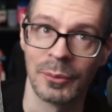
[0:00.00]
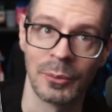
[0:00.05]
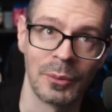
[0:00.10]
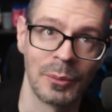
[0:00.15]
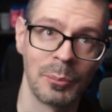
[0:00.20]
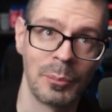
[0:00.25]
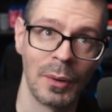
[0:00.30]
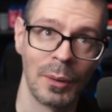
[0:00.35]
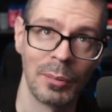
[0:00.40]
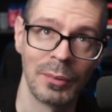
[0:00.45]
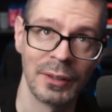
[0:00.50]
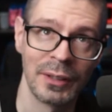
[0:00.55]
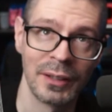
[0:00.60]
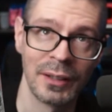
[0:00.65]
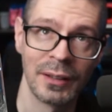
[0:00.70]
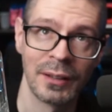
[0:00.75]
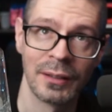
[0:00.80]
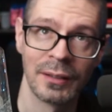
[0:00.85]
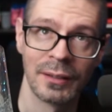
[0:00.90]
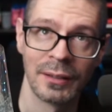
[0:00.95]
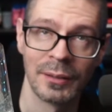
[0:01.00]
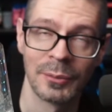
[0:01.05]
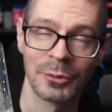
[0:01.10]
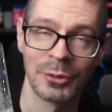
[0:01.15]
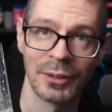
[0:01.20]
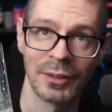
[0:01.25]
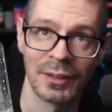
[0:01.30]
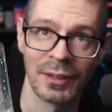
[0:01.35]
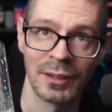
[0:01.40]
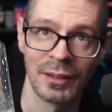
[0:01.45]
Bubbly. I'm
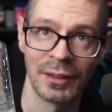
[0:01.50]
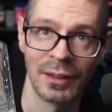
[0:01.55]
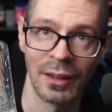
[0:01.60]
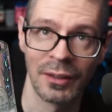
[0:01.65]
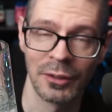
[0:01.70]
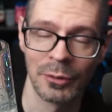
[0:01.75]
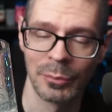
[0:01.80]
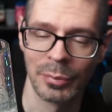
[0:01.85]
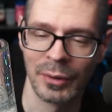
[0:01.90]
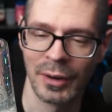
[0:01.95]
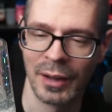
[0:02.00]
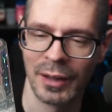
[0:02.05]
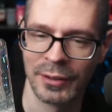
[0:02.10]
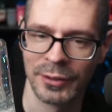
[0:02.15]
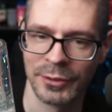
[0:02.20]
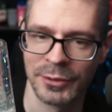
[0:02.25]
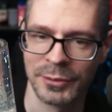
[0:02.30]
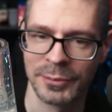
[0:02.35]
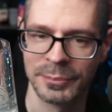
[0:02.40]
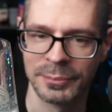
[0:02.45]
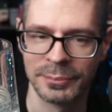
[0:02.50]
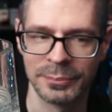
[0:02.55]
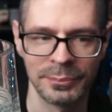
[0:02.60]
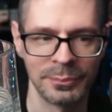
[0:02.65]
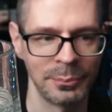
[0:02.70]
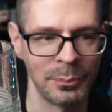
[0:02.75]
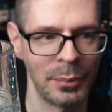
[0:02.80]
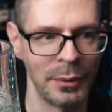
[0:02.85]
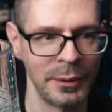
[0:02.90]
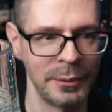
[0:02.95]
trying to think of the other brands.
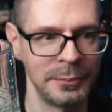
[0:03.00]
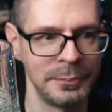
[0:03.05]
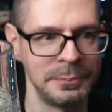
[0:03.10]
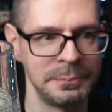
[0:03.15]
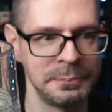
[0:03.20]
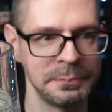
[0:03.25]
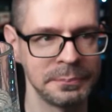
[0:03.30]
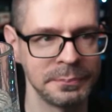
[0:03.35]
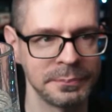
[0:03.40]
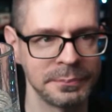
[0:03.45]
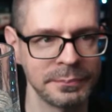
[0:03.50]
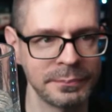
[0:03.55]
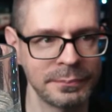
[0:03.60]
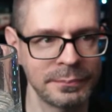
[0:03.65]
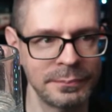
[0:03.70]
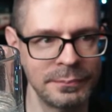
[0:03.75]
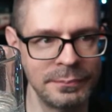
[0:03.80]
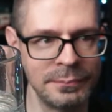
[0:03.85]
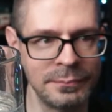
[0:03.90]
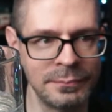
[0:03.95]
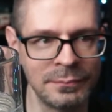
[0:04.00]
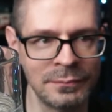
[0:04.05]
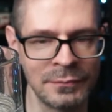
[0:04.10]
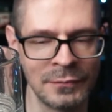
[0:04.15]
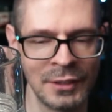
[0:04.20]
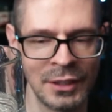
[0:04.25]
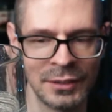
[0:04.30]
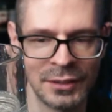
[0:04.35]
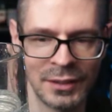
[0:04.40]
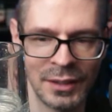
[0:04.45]
But
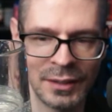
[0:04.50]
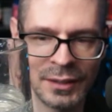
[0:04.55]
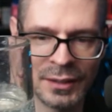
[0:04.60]
I'd say